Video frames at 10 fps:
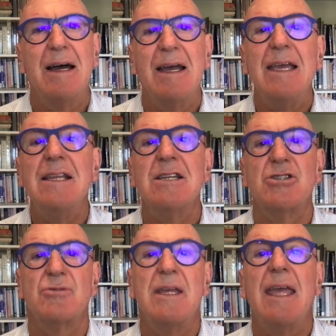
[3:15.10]

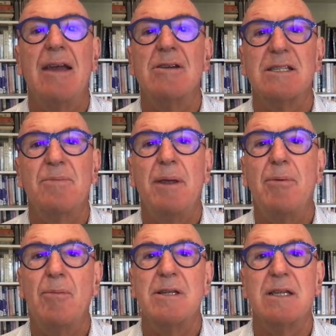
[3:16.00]
industry here is the
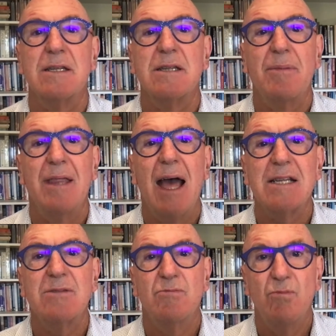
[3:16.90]
people business, I mean,
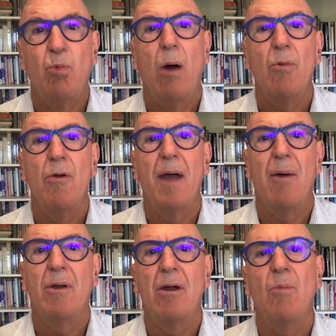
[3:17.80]
that's what we're about.
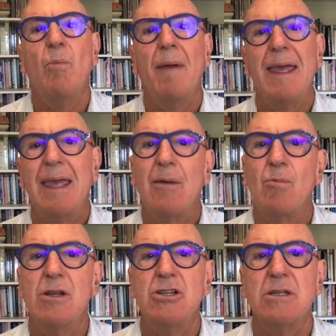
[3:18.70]
We're not making
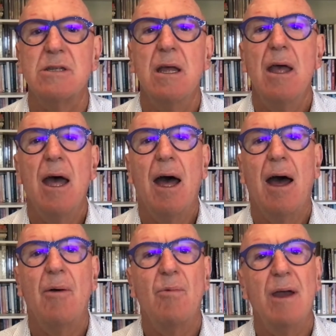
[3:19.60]
widgets,
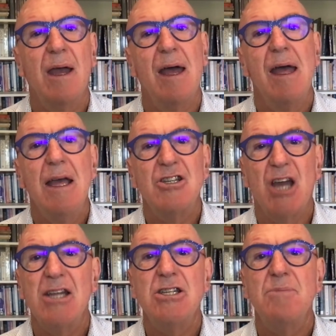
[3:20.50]
we're
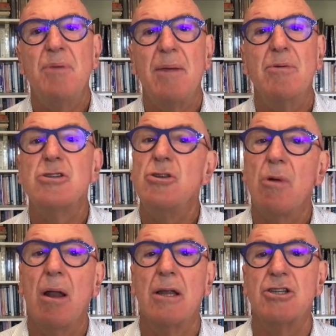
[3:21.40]
changing people's
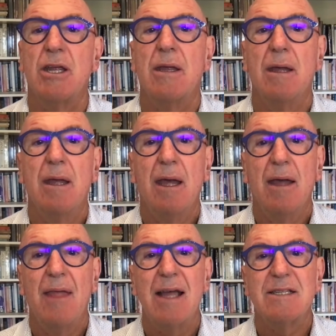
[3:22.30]
neurology.
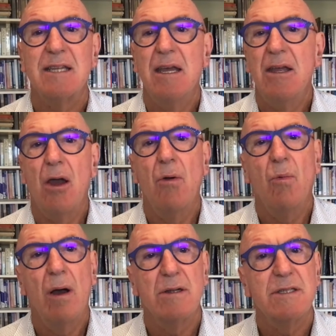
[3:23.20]
And that's,
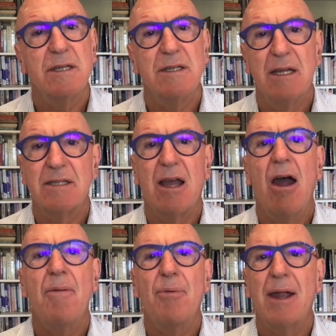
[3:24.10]
whilst as
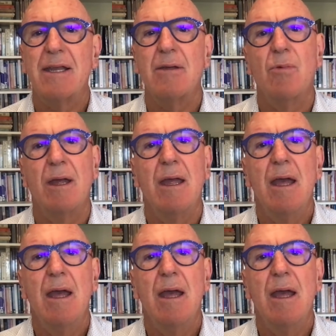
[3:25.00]
chiropractic, we